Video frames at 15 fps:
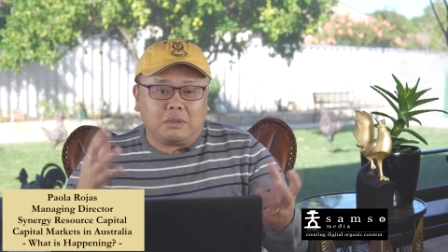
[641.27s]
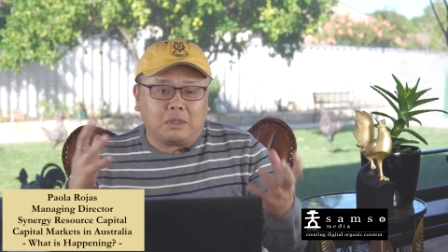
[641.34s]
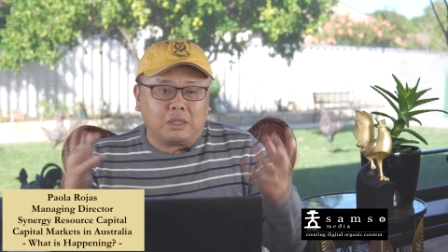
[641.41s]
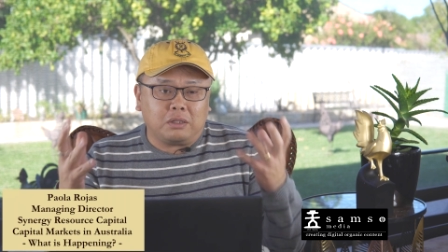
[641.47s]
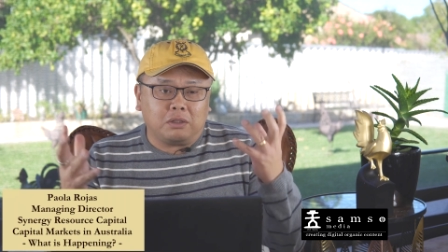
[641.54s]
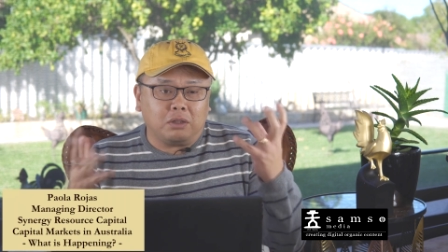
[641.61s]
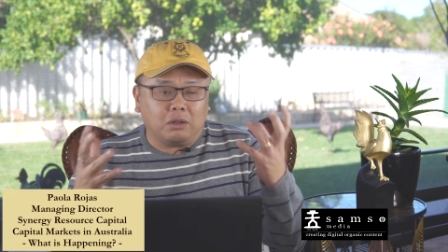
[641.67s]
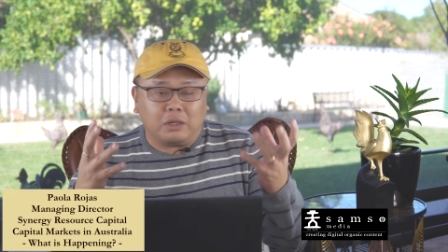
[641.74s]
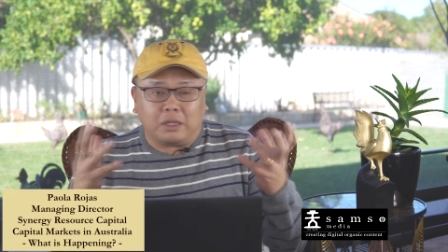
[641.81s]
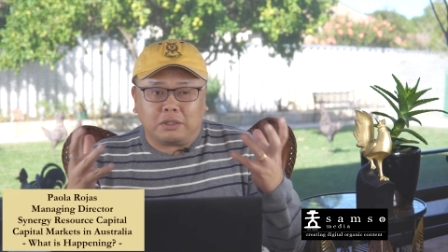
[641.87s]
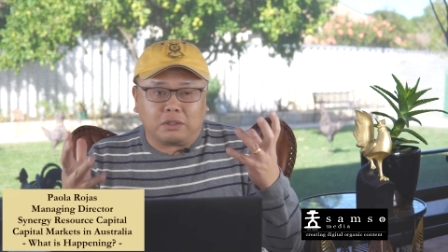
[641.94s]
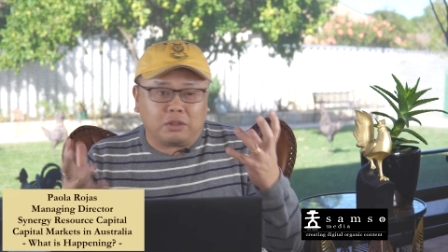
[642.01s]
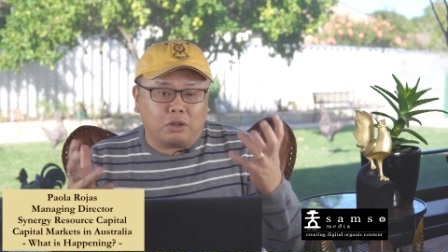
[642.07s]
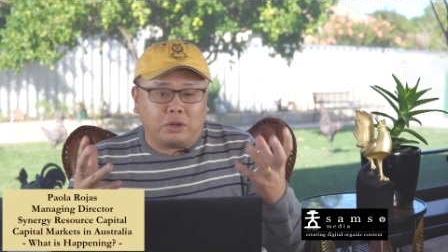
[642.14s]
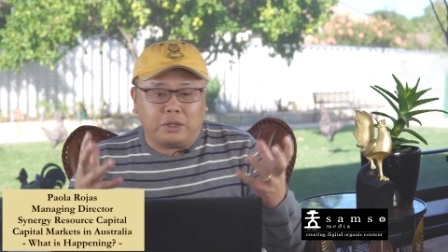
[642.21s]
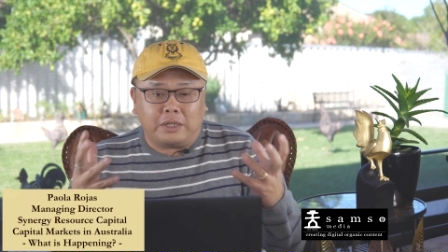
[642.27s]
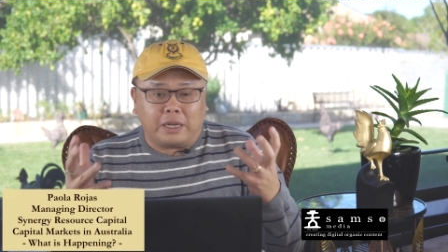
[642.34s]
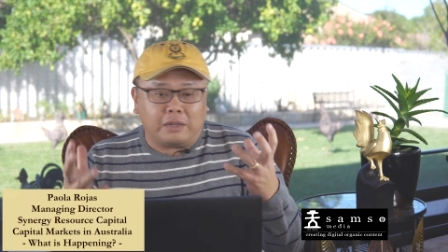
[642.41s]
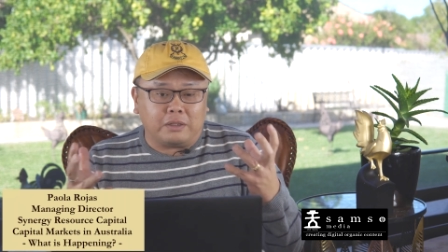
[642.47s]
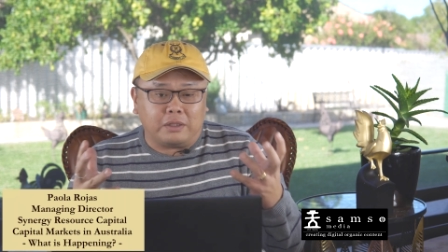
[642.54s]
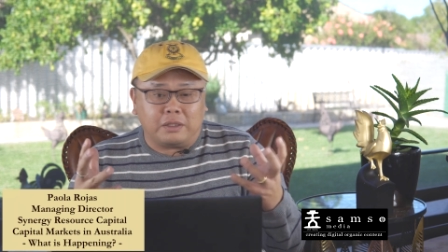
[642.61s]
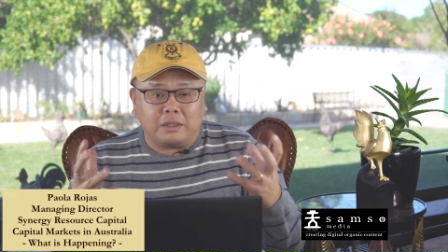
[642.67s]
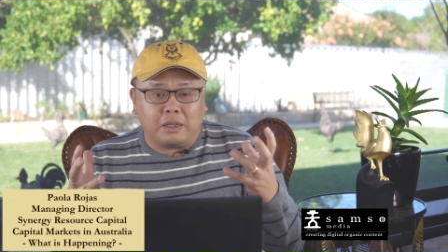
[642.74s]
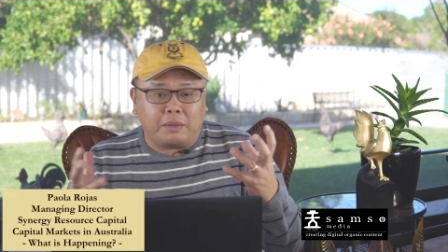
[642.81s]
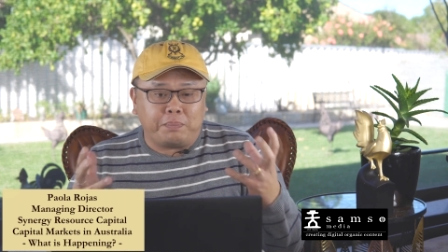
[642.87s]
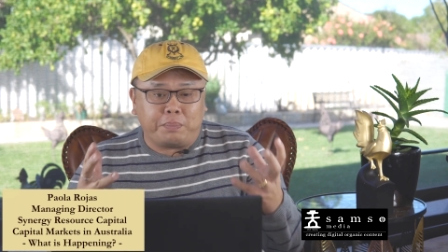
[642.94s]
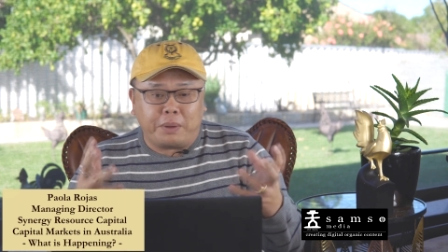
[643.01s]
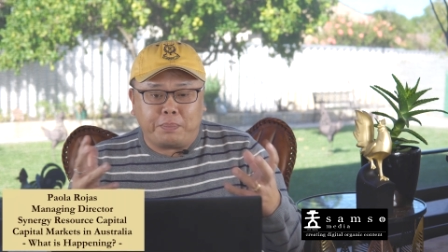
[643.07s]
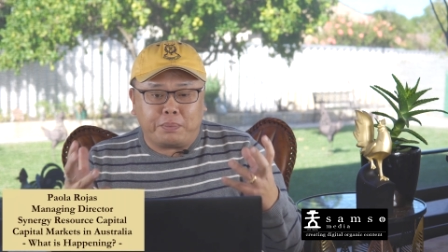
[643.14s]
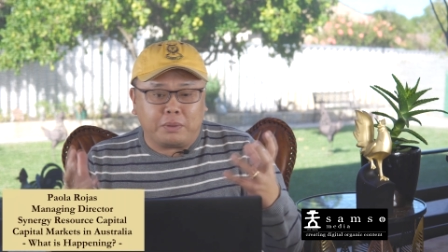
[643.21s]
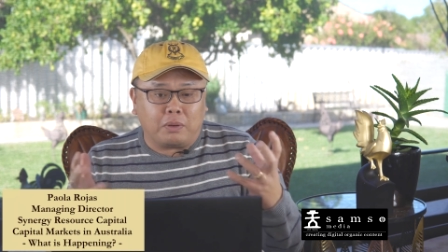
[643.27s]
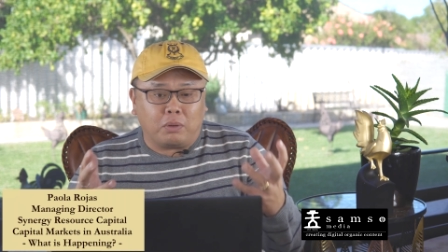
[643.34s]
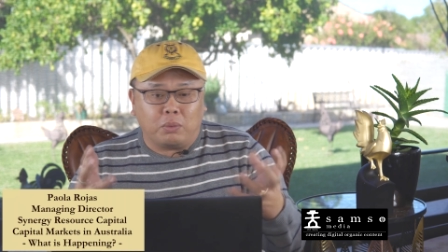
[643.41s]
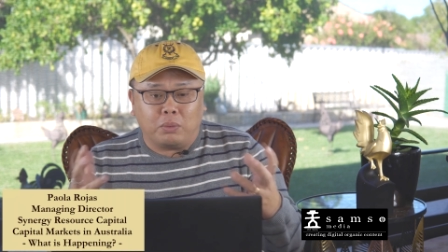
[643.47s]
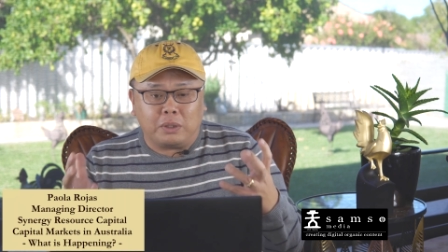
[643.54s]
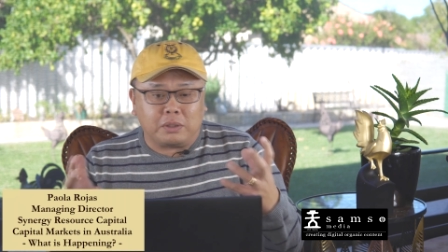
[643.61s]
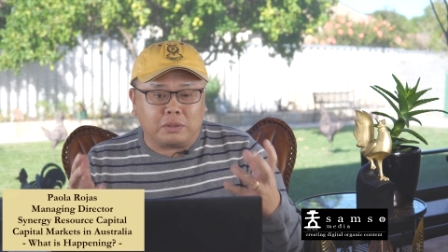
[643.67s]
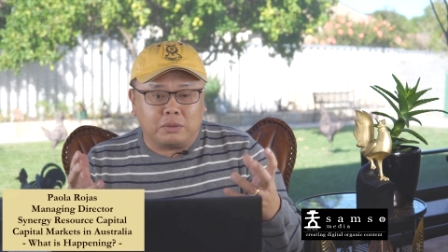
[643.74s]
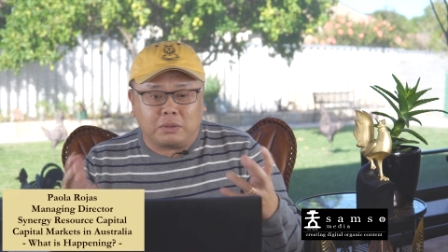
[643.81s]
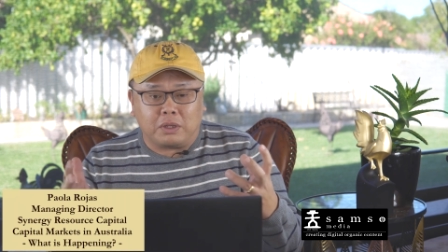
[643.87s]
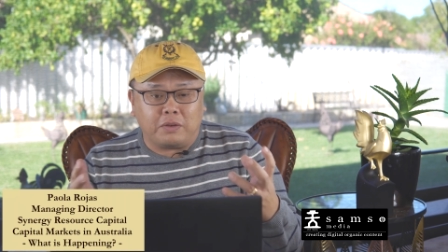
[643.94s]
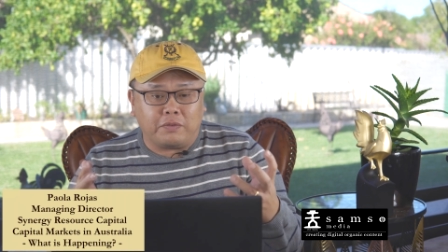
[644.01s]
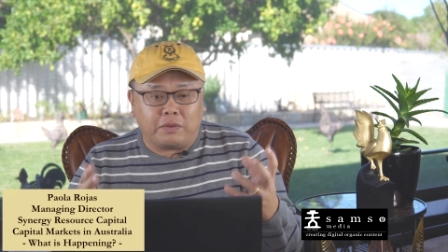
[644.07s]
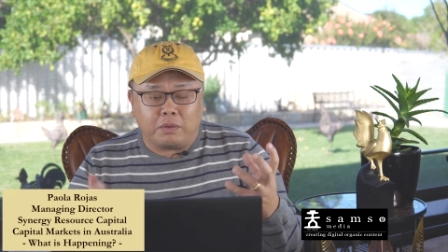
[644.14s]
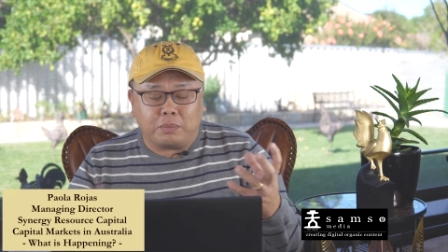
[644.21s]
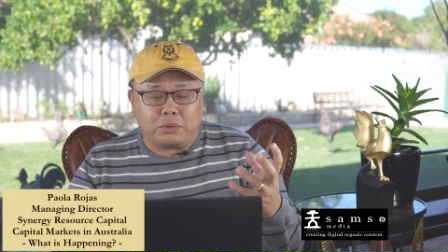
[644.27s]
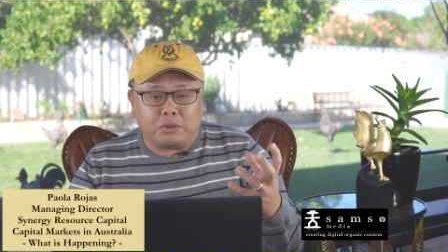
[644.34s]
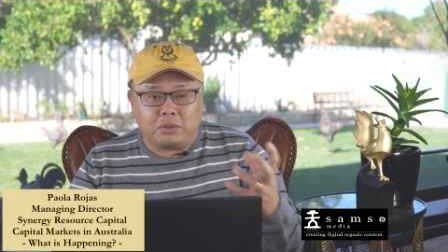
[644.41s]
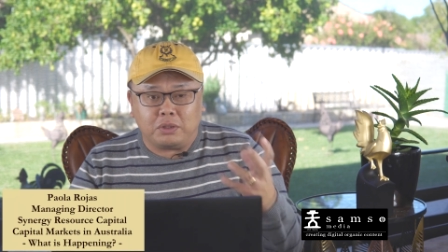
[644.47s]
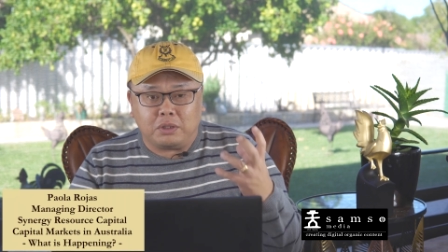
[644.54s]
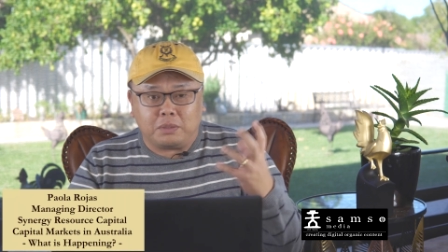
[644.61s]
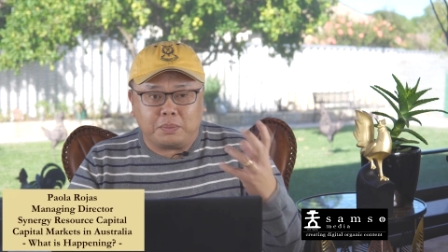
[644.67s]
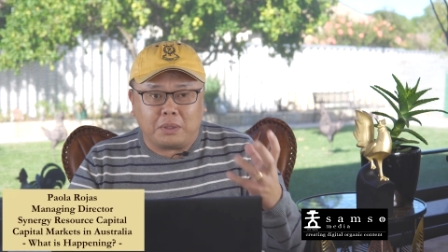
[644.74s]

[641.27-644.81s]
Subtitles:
There's not a slowdown in it, and people are always looking for opportunities.